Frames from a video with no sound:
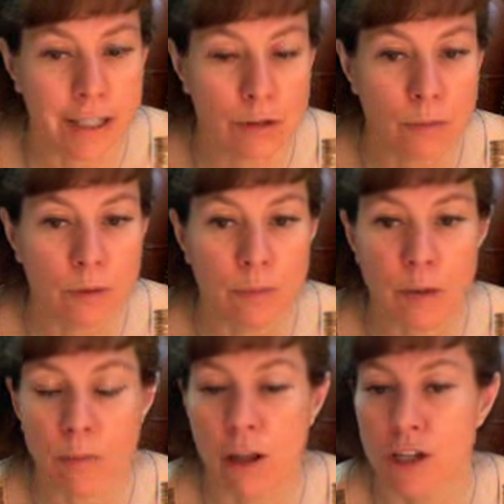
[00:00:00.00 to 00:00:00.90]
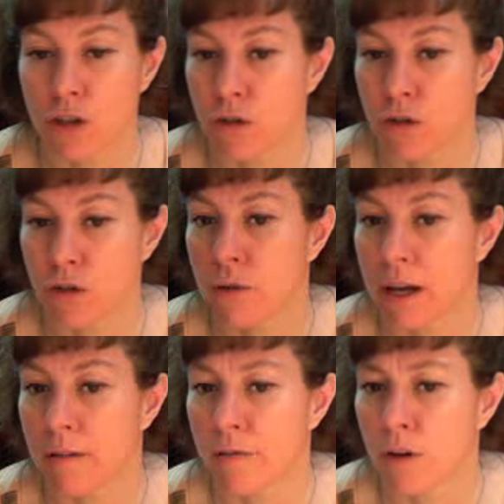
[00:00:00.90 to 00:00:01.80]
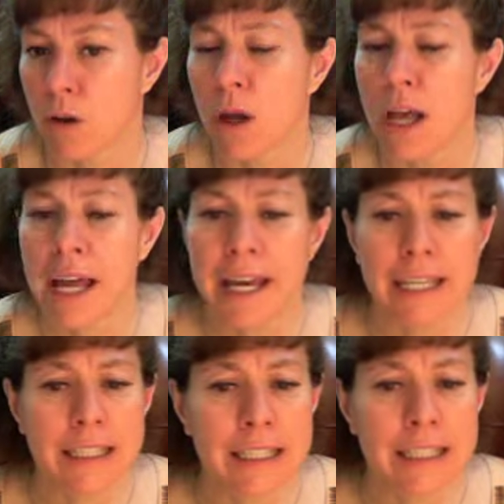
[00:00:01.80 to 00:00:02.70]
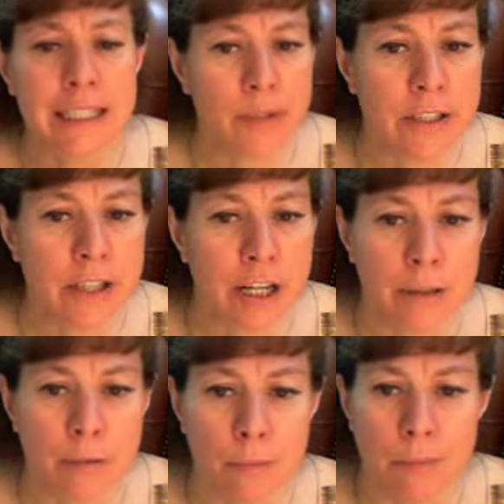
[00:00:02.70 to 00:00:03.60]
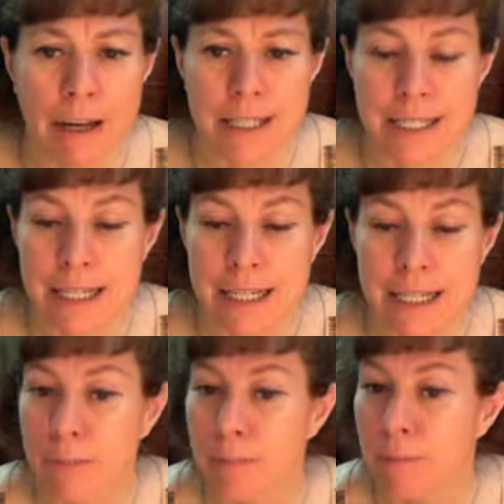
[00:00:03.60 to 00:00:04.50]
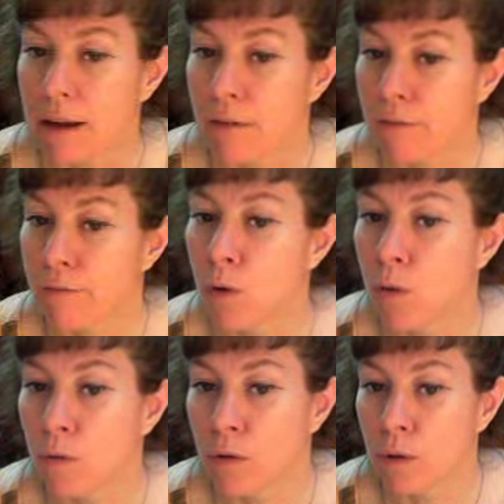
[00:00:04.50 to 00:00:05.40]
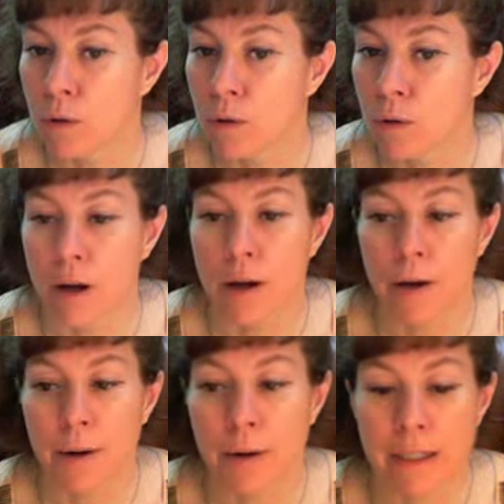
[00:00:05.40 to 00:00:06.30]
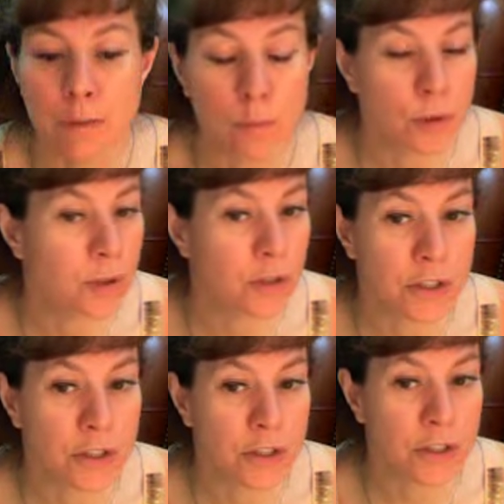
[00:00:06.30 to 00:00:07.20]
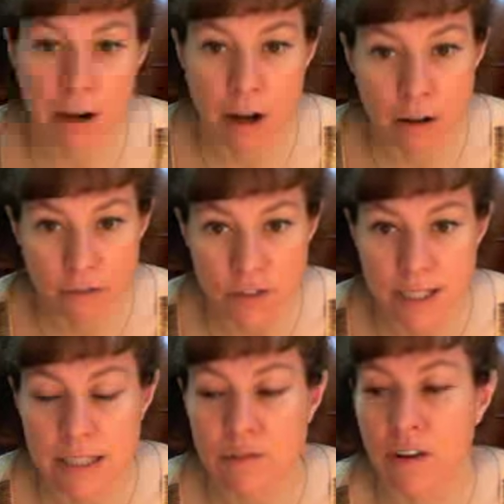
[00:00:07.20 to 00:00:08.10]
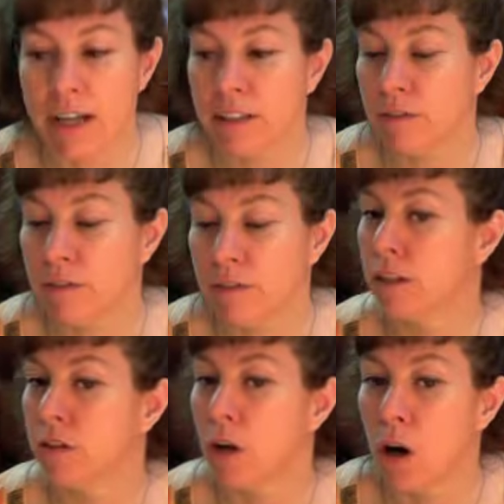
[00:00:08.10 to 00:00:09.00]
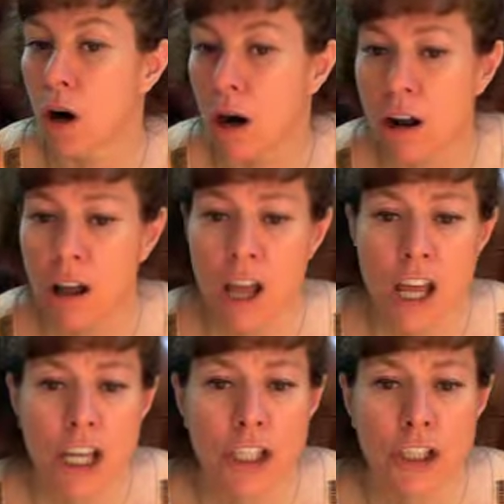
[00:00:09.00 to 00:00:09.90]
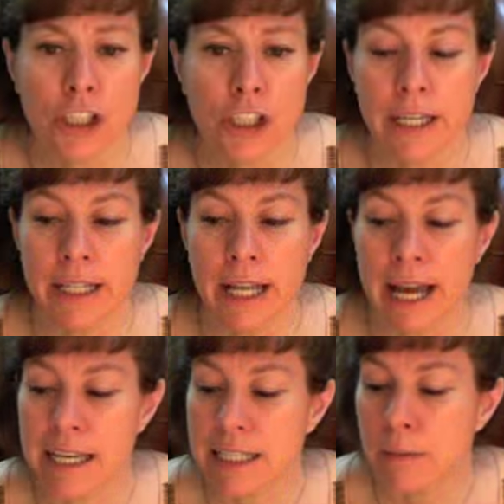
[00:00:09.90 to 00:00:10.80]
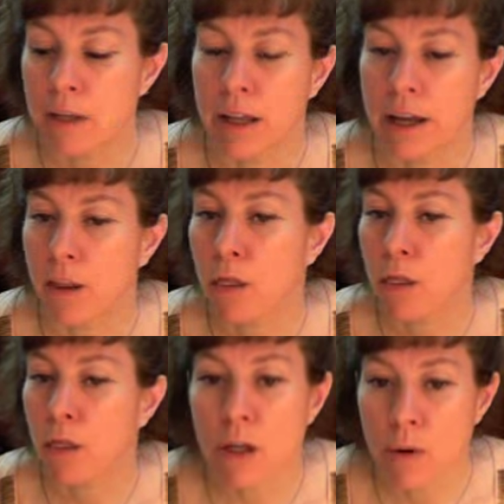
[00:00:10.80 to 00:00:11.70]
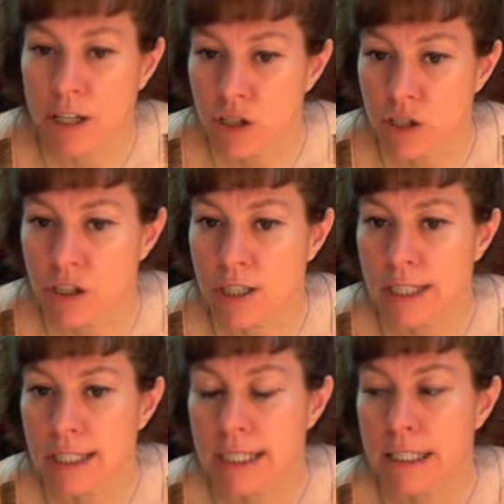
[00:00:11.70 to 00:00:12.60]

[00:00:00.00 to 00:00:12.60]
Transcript: and it will be a pleasure to do that for you it can be done by Skype by phone uh, in person in my office in Valleyfield or you can ask me like three questions